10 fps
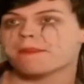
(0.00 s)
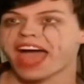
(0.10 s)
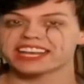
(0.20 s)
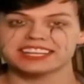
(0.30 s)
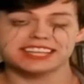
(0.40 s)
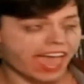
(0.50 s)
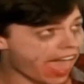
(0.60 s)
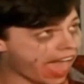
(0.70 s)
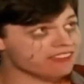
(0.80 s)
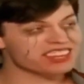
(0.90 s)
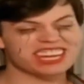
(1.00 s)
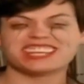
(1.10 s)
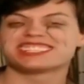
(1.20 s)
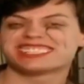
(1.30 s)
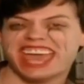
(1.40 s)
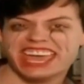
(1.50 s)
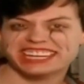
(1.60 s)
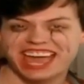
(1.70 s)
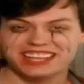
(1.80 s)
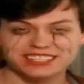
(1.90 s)
that. I'm just
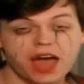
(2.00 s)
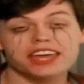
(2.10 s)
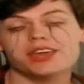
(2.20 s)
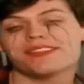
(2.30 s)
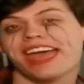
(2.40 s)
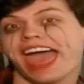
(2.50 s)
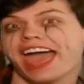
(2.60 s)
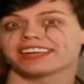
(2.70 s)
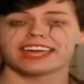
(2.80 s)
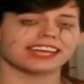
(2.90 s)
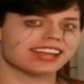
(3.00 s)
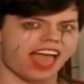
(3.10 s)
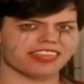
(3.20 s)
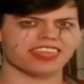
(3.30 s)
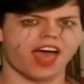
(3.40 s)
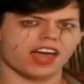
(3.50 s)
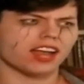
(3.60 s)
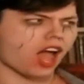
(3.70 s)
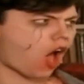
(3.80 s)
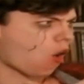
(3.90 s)
going to say that I saw your
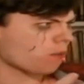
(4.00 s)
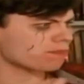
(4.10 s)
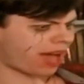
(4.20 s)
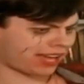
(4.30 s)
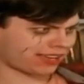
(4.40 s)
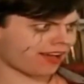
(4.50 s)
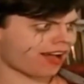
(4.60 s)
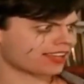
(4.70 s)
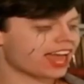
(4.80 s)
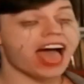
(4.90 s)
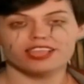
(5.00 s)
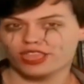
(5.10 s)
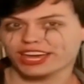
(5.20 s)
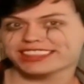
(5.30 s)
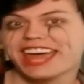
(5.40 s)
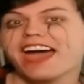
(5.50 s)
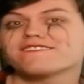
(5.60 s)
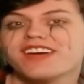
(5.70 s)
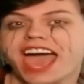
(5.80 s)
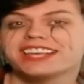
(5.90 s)
first take of this video, and I'm
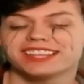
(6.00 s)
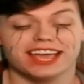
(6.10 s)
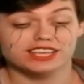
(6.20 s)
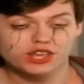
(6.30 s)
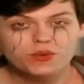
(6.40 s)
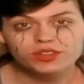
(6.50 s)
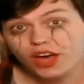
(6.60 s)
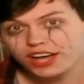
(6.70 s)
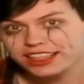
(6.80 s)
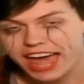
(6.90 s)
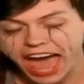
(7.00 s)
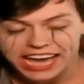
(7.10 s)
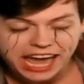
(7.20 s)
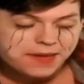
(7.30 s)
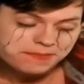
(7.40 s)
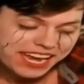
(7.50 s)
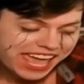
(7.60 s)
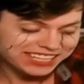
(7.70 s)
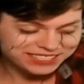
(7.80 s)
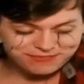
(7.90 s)
so glad you
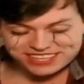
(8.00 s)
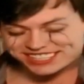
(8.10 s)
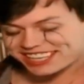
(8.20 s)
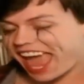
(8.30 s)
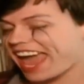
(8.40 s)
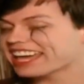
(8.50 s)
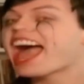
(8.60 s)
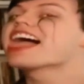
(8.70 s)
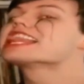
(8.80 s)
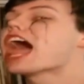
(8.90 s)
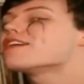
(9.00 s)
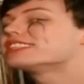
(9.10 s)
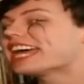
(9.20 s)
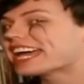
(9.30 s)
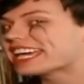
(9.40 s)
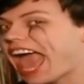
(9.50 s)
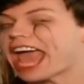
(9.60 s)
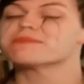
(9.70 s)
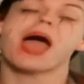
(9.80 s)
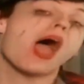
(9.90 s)
refilmed, because this is so much
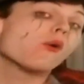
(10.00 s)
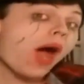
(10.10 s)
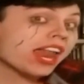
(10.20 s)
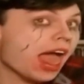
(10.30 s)
better.